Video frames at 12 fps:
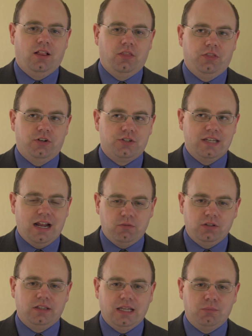there's not
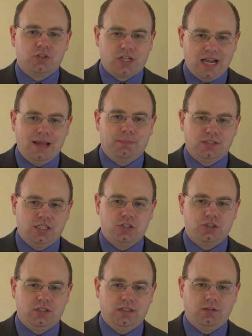really that much
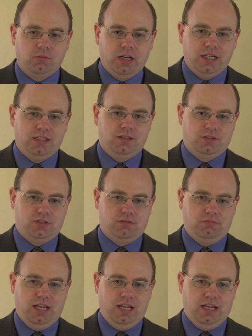competition in the ratings